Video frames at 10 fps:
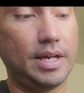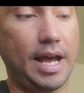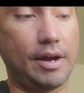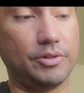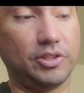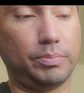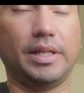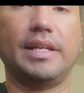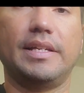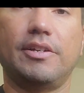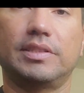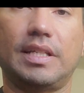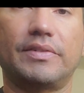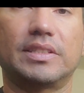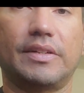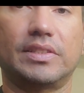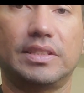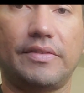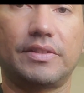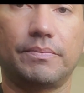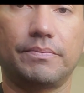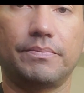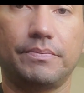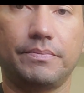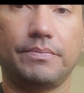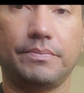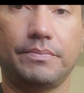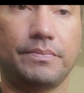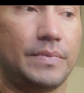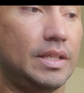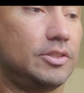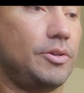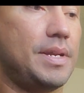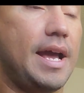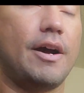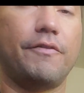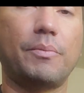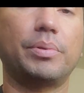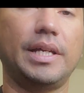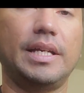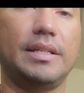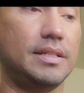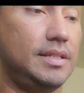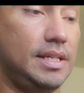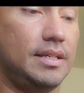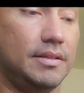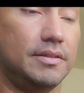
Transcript: I would just play it here 7, 7, 7. So now if I'm playing a D,